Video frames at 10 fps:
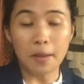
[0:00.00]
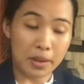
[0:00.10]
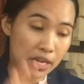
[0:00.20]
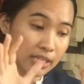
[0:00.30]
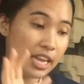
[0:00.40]

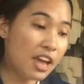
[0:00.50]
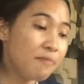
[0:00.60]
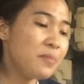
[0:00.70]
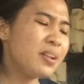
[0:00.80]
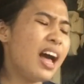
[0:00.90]
Because
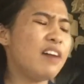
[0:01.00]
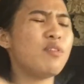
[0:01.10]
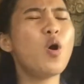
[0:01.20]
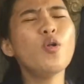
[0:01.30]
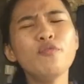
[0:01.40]
if people
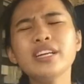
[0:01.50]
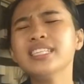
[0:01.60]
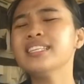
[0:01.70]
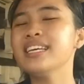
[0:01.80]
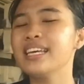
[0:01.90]
have
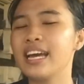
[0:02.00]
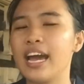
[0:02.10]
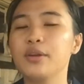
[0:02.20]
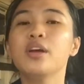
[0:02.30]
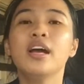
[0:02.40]
old-fashioned thinking
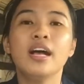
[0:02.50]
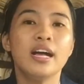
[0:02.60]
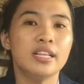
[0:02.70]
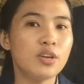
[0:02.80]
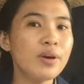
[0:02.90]
and
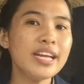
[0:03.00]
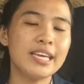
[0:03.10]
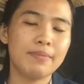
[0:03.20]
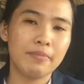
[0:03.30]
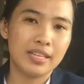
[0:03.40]
don't want to
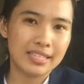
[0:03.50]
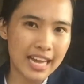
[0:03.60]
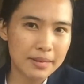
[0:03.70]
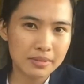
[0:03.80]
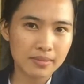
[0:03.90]
keep up with the
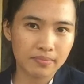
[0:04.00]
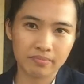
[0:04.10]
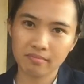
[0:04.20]
times,